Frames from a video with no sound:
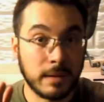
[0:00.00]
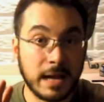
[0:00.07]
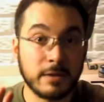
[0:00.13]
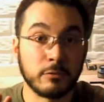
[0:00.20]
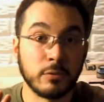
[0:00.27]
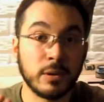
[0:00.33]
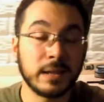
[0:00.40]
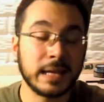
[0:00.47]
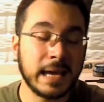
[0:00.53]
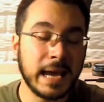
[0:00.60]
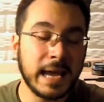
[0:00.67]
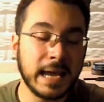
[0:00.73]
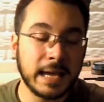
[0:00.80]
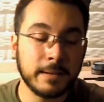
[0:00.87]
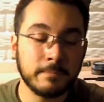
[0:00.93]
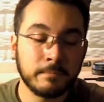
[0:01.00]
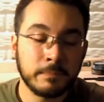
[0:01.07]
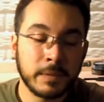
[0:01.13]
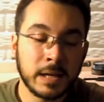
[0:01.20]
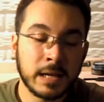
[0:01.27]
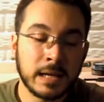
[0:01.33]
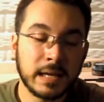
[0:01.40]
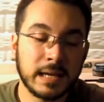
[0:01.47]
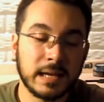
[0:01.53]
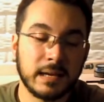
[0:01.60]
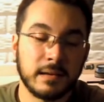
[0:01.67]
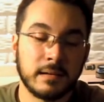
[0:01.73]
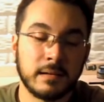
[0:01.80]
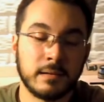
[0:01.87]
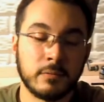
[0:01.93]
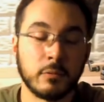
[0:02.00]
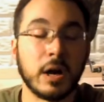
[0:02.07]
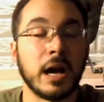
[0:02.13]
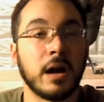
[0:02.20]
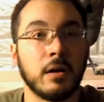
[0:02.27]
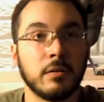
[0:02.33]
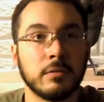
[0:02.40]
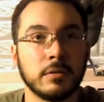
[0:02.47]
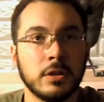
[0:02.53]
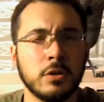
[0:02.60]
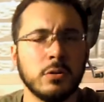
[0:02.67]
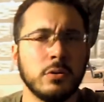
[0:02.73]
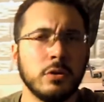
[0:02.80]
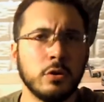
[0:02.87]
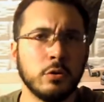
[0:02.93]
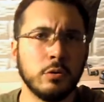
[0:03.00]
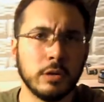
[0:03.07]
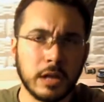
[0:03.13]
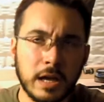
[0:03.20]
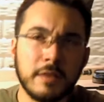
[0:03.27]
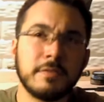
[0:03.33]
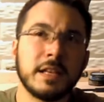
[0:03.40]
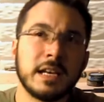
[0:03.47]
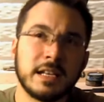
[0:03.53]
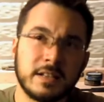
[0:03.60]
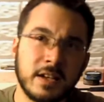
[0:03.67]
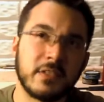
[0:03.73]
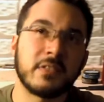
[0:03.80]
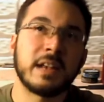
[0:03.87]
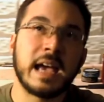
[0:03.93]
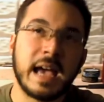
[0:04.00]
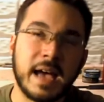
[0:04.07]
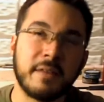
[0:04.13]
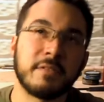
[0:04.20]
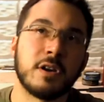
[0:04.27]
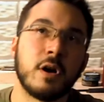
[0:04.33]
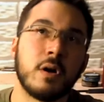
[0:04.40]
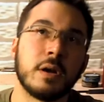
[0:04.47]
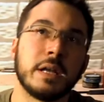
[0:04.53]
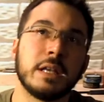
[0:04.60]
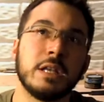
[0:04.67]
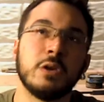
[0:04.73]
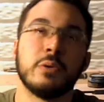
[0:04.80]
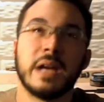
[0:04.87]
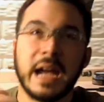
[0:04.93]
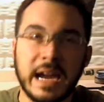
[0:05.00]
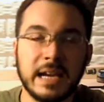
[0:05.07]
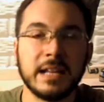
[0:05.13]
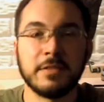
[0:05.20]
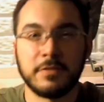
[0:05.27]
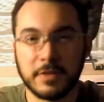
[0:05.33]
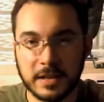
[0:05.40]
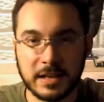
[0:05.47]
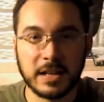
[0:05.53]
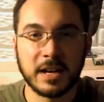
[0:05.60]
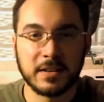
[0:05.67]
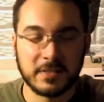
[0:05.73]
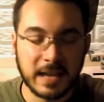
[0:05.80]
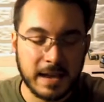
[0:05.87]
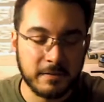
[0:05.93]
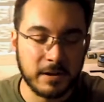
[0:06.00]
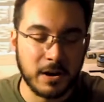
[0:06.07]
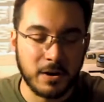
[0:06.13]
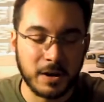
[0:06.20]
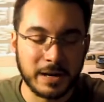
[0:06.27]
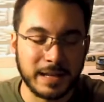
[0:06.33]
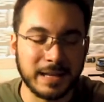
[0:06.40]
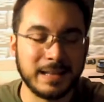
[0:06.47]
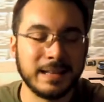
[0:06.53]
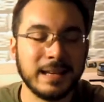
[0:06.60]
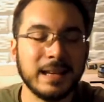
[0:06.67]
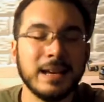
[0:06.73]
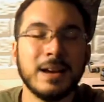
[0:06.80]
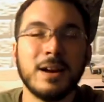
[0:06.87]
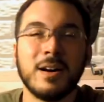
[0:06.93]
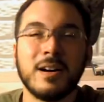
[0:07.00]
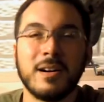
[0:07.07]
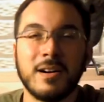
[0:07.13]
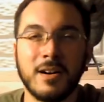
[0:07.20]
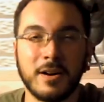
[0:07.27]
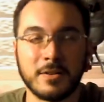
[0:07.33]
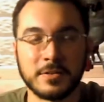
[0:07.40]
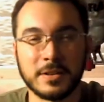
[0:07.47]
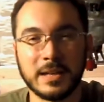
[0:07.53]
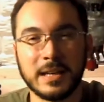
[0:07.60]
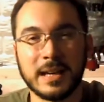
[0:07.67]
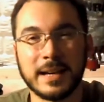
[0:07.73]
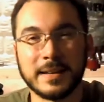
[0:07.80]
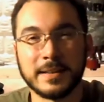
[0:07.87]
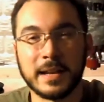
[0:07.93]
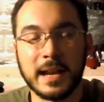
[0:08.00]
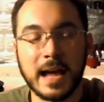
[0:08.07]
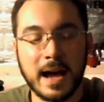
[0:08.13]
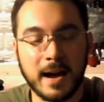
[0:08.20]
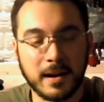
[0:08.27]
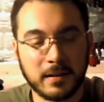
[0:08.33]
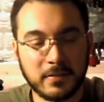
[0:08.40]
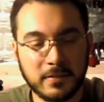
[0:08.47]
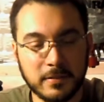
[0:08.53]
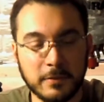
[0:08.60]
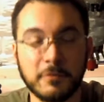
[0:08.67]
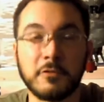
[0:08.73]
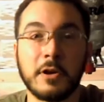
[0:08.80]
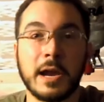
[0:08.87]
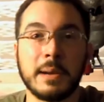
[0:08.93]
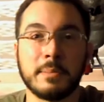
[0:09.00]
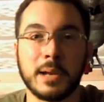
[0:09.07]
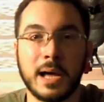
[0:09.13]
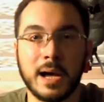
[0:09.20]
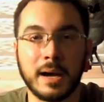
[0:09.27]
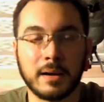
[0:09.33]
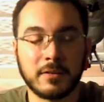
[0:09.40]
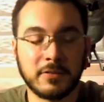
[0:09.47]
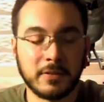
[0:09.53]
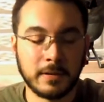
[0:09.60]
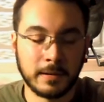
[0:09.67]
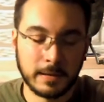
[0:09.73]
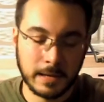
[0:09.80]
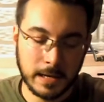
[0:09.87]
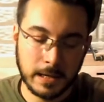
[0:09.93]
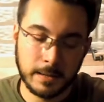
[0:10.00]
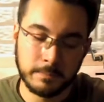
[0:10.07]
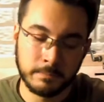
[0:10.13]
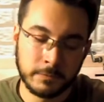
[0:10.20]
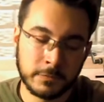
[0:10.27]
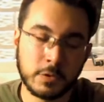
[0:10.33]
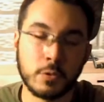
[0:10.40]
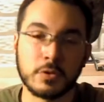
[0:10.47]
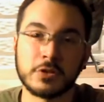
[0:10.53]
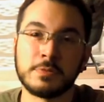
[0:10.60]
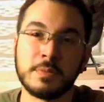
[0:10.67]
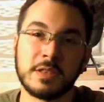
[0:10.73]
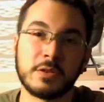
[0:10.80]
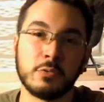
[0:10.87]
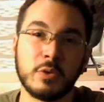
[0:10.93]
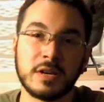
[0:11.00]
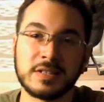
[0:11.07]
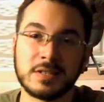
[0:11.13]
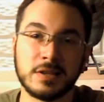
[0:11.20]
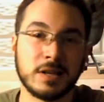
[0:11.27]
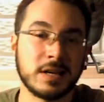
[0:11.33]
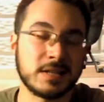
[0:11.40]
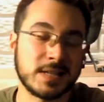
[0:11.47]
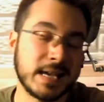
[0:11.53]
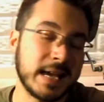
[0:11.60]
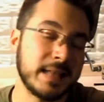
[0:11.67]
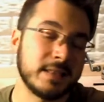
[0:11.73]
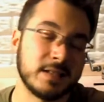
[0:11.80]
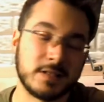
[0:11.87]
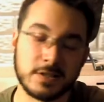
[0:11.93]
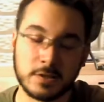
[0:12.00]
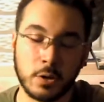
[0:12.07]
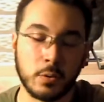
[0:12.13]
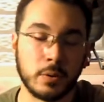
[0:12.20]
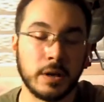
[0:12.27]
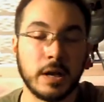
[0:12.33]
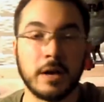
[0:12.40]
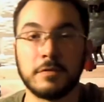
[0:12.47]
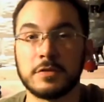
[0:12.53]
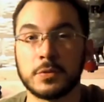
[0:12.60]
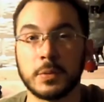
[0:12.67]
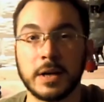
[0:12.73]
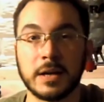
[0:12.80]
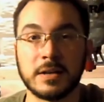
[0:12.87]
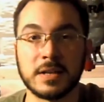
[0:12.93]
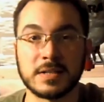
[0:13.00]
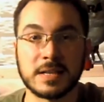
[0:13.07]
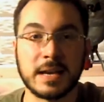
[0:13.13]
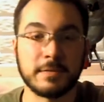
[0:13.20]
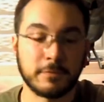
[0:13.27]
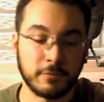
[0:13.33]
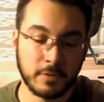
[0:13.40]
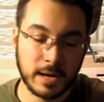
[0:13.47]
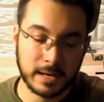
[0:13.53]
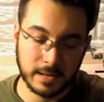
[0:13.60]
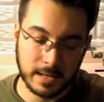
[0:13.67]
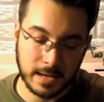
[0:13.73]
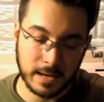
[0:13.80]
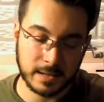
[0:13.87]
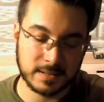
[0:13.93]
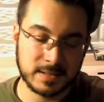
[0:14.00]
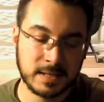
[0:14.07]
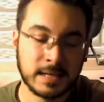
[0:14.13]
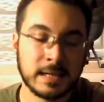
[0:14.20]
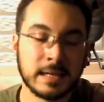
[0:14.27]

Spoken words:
really hate, well, you'd love that it doesn't have it on it, you'd hate it if it does have it on it, are the locks, the frame locks. Of course, Smith & Wesson does that. This is old enough to where it doesn't have the frame locks.